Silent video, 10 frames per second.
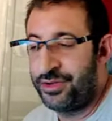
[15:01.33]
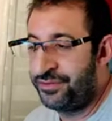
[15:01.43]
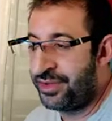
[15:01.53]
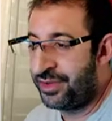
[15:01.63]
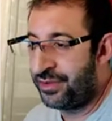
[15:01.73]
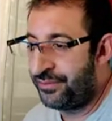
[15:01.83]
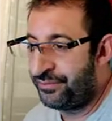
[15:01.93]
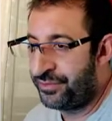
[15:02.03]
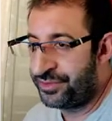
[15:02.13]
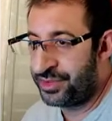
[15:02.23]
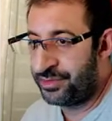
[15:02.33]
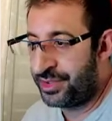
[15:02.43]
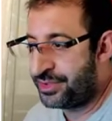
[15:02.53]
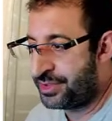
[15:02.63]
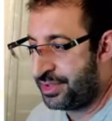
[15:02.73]
lot of things. So
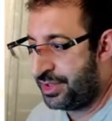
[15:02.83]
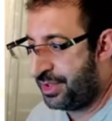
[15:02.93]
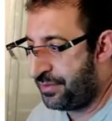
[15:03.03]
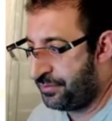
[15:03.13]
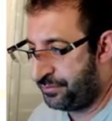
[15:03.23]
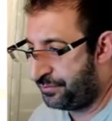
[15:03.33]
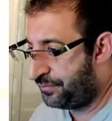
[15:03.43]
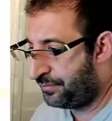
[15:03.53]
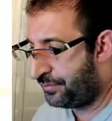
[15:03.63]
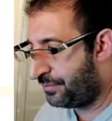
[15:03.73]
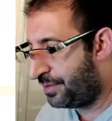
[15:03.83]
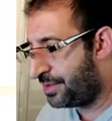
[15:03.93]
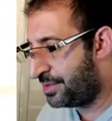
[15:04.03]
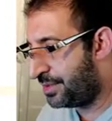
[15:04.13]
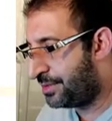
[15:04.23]
let's see,
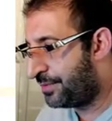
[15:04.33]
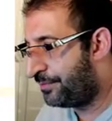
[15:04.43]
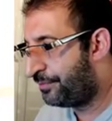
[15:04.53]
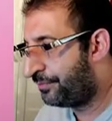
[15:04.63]
what is it?